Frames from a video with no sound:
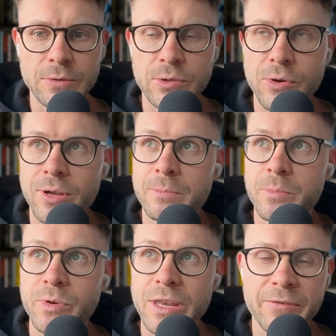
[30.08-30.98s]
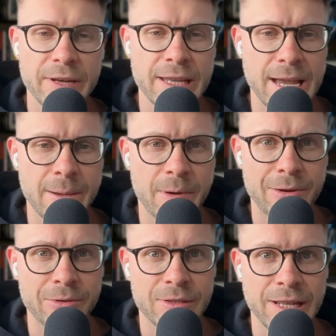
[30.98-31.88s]
talking briefly
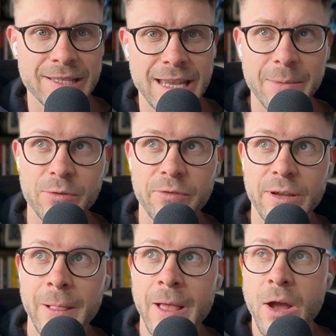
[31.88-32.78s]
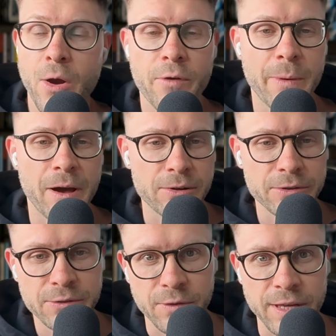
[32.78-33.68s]
about, let's say, a bit of a
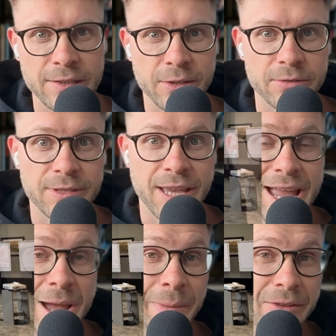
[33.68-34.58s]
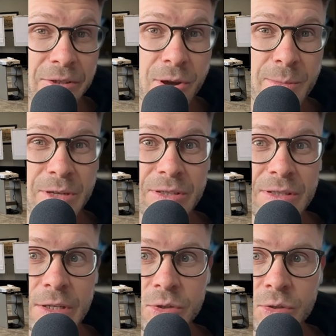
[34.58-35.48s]
pulse feel on the AI builder
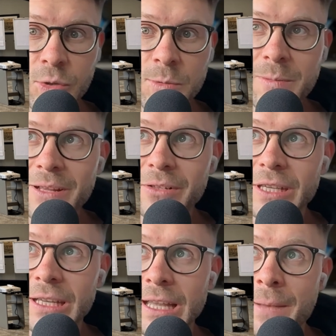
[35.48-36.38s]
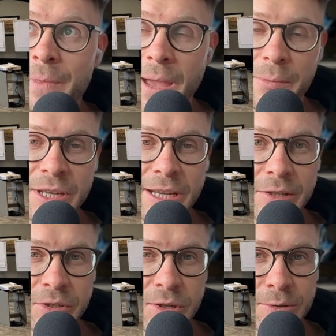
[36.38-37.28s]
community. Should you be building a
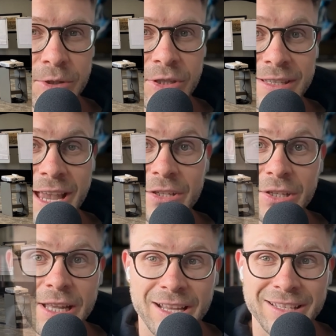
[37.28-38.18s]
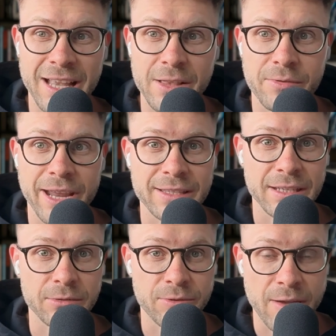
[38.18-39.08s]
particular solution that's actually
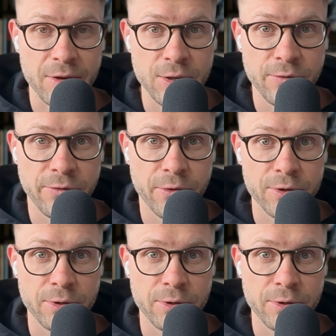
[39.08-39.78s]
accelerating revenue for your